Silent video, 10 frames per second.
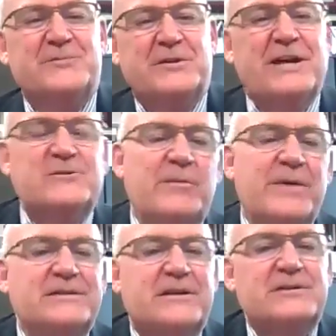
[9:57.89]
but that's what
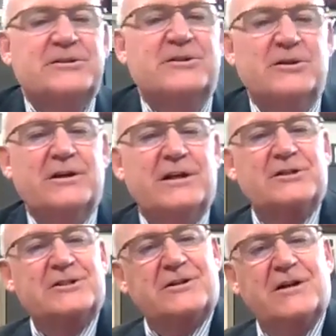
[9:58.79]
makes us good
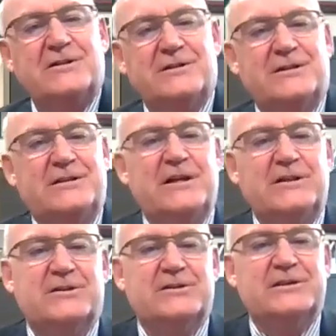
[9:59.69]
instructors and
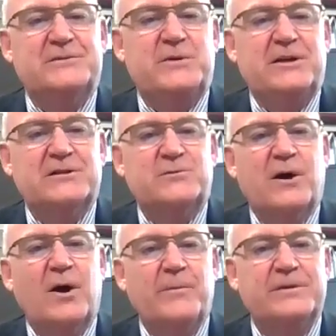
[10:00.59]
teachers is because we're
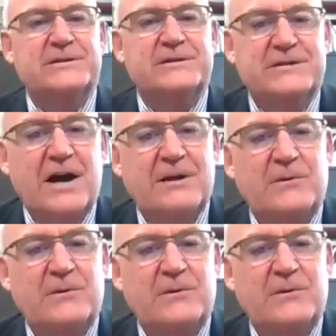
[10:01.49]
helping society,